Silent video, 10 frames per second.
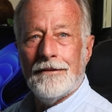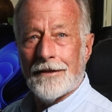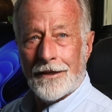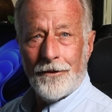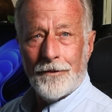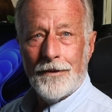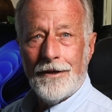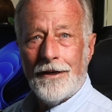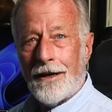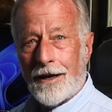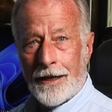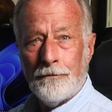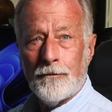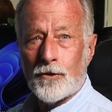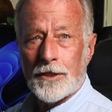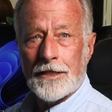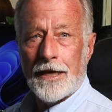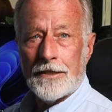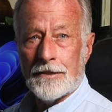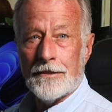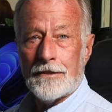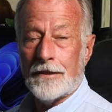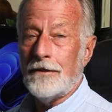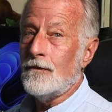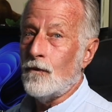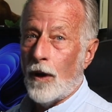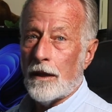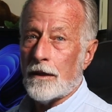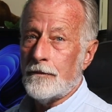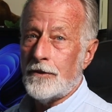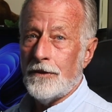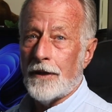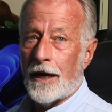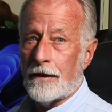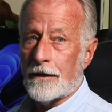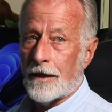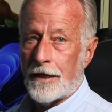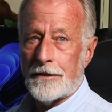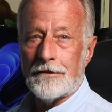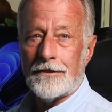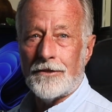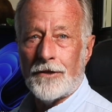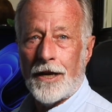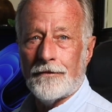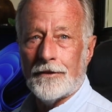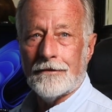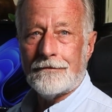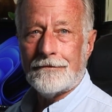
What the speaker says: Hello, I'm Chris License, and welcome to our License to Travel.